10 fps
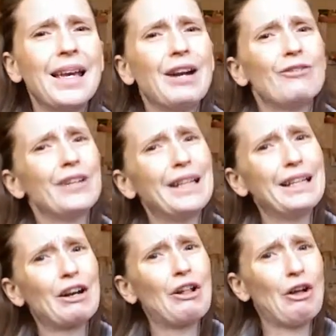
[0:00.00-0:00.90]
Really
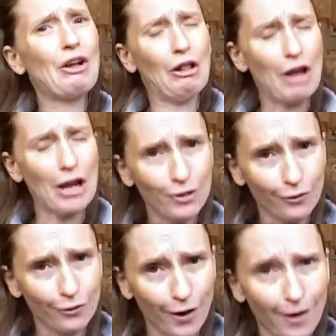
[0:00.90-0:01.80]
not a lot so
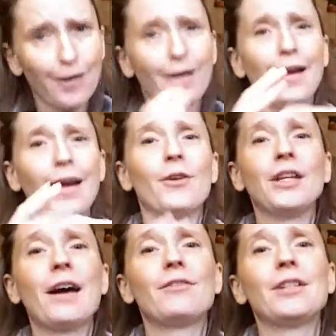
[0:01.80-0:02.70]
far. I only
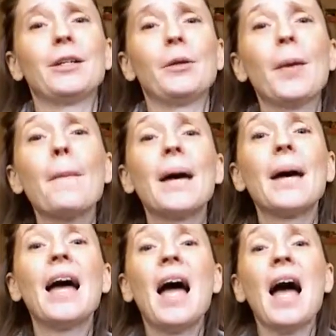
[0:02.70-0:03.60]
have a little bit, but
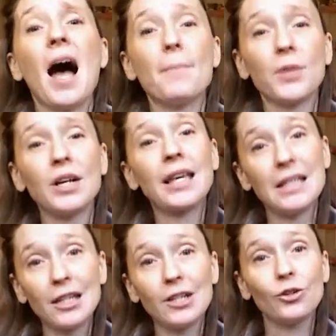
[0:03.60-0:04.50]
I'm going to
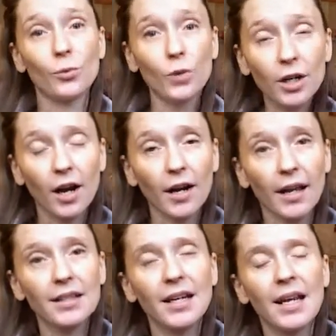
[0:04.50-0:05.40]
continue to work on
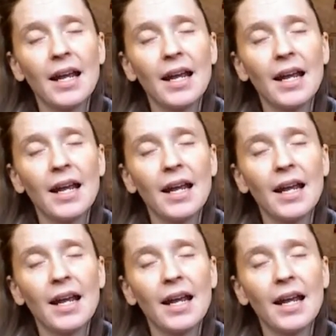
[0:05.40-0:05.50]
it,